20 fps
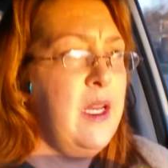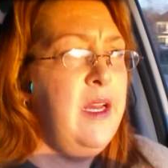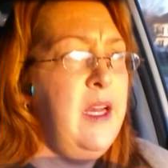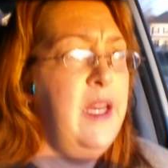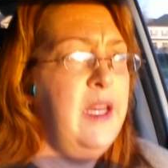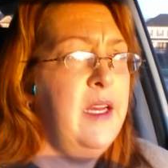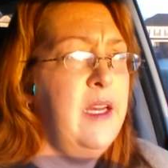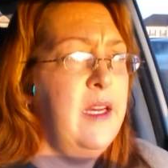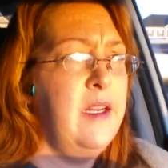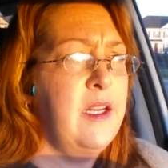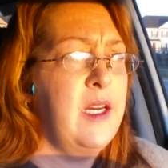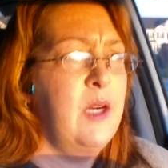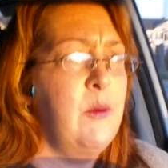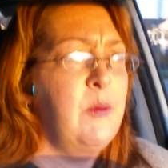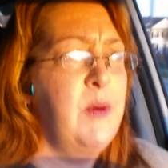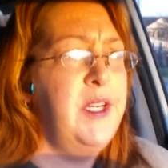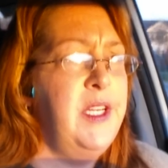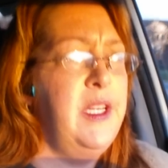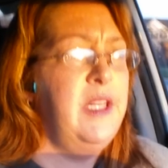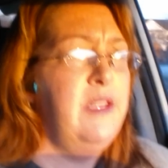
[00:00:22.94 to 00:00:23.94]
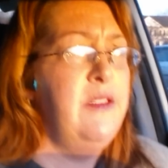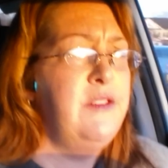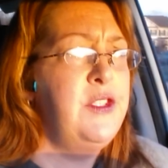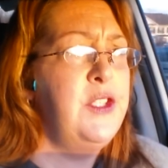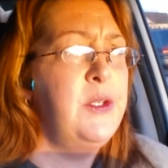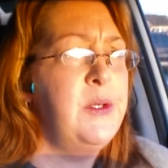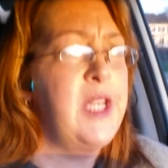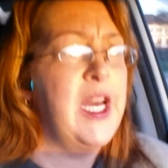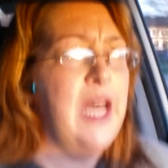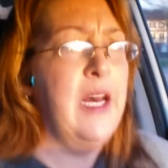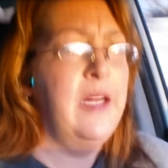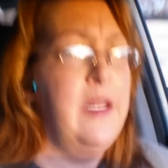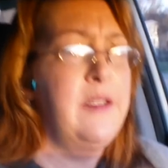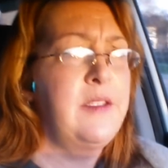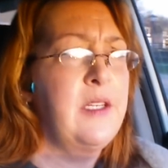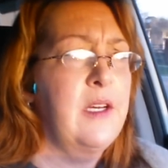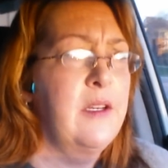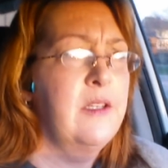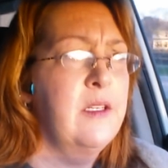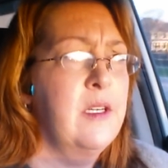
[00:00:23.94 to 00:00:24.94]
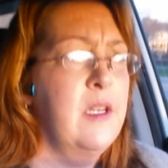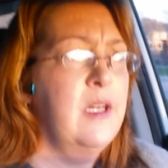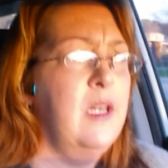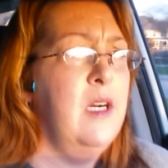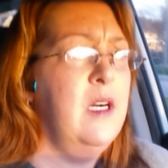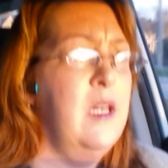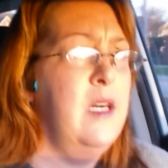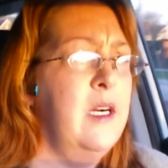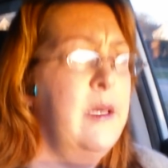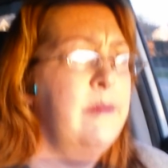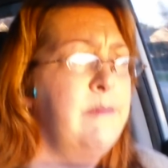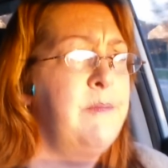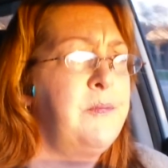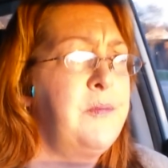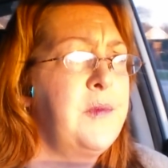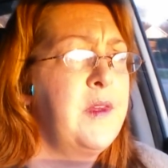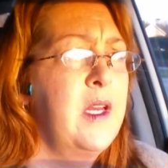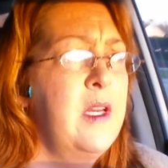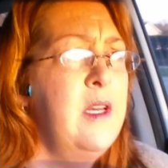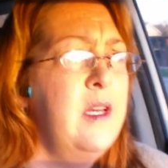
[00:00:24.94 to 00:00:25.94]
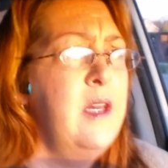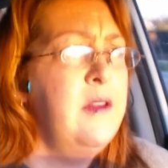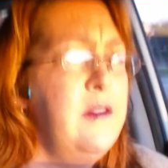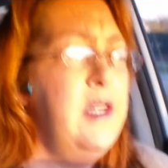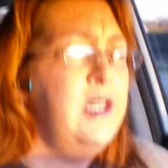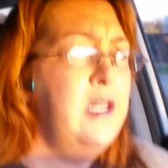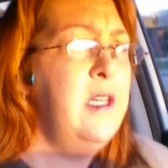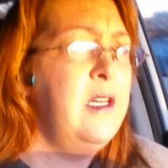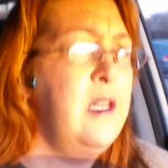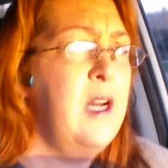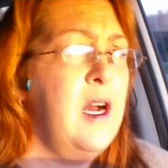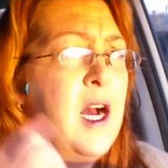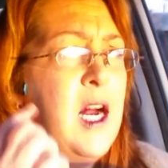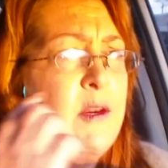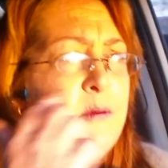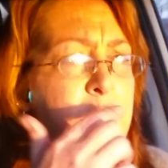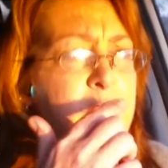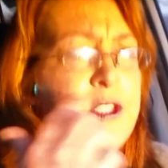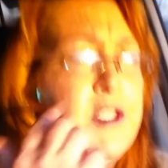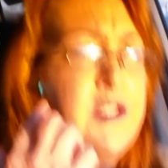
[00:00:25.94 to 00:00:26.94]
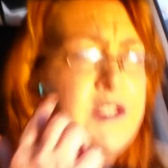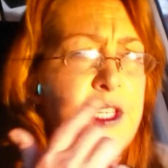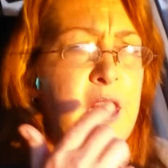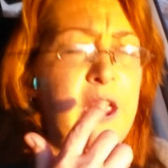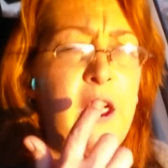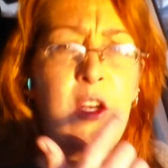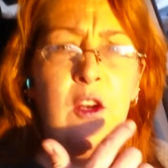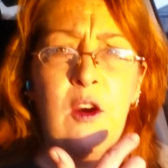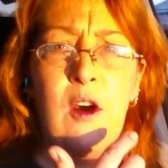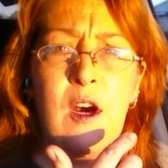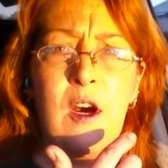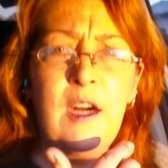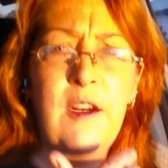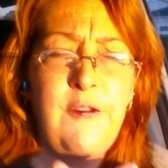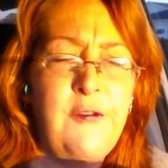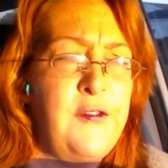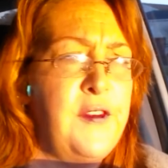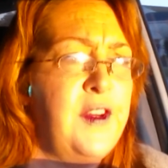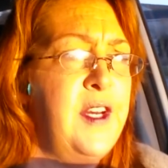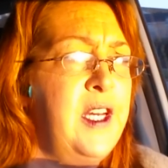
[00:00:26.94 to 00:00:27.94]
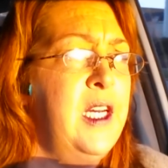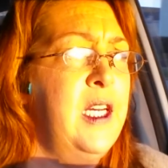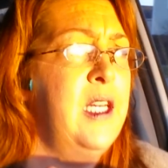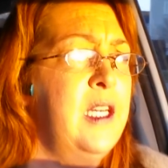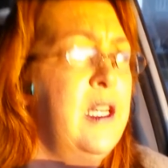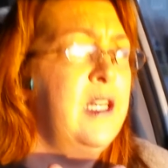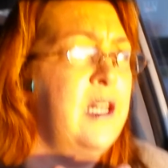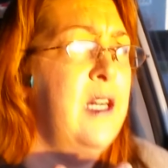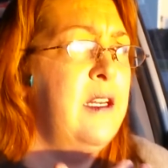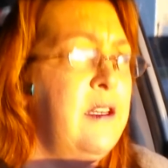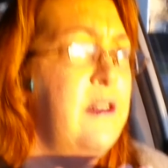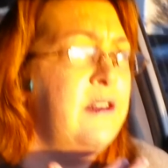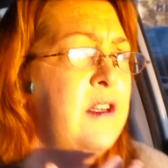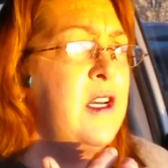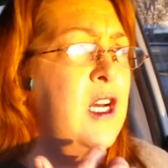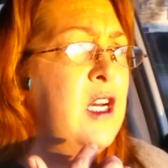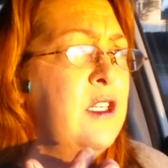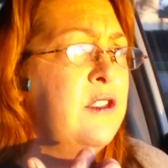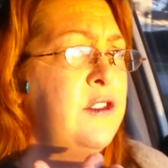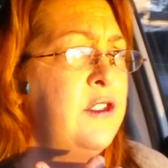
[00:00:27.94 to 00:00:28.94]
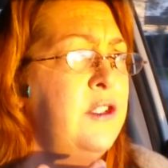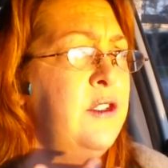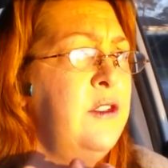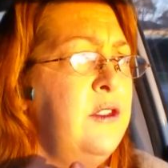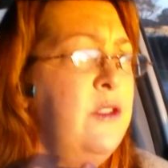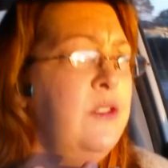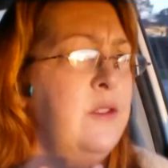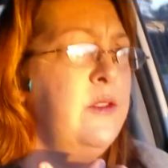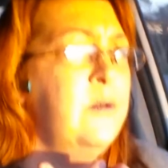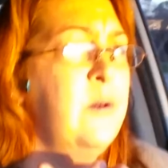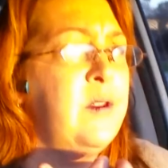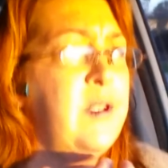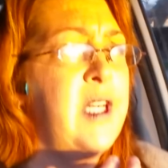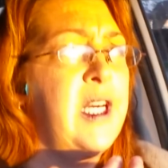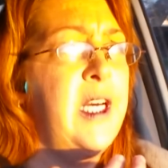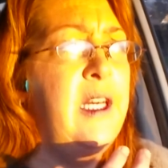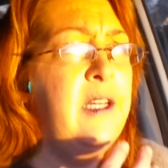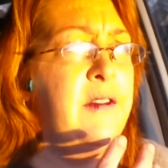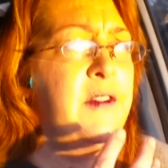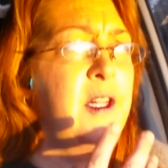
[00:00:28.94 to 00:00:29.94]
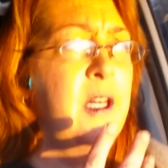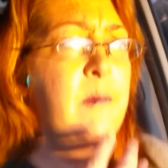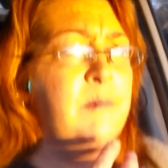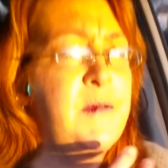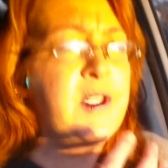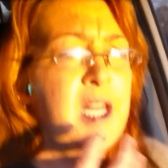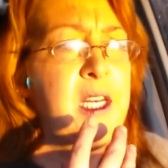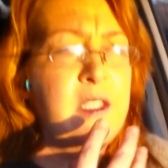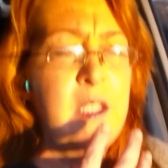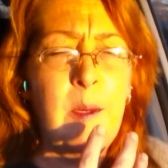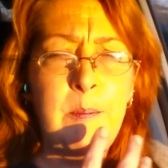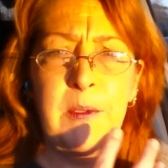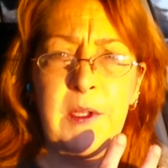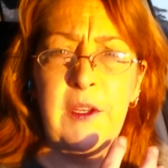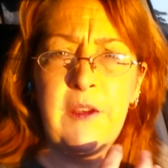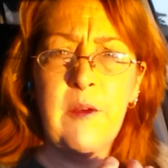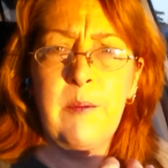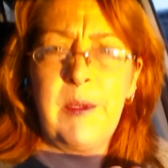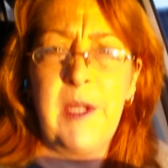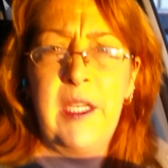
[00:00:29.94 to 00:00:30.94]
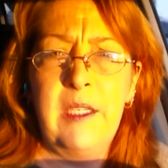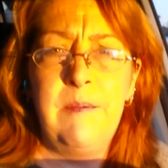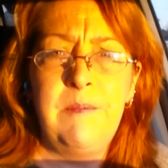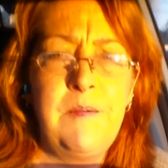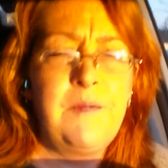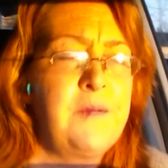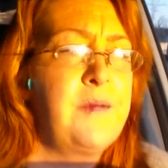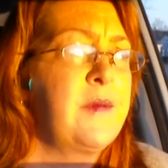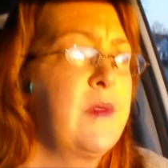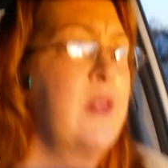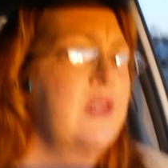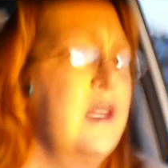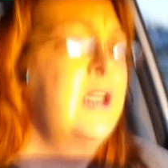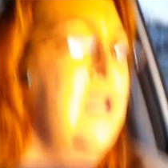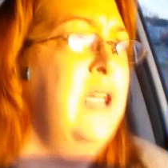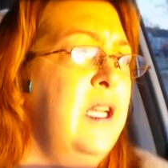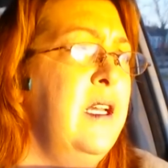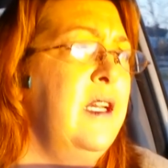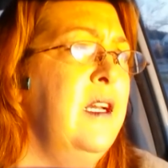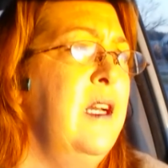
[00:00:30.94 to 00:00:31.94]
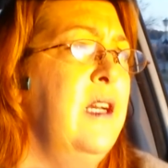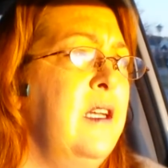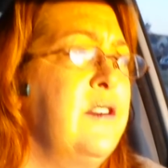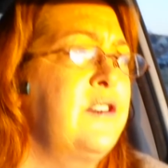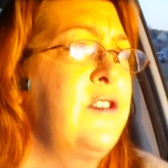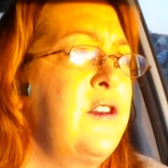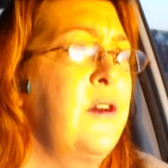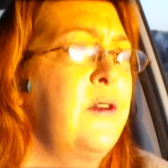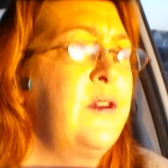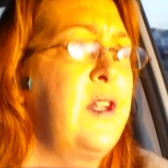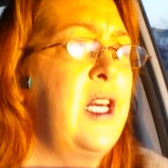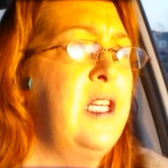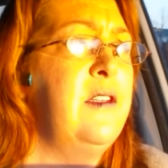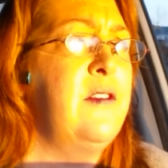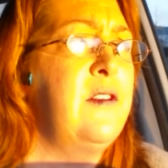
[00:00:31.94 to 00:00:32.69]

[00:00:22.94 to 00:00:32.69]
and I went in to get the high ridges taken off and to get them tightened up a little bit. And so they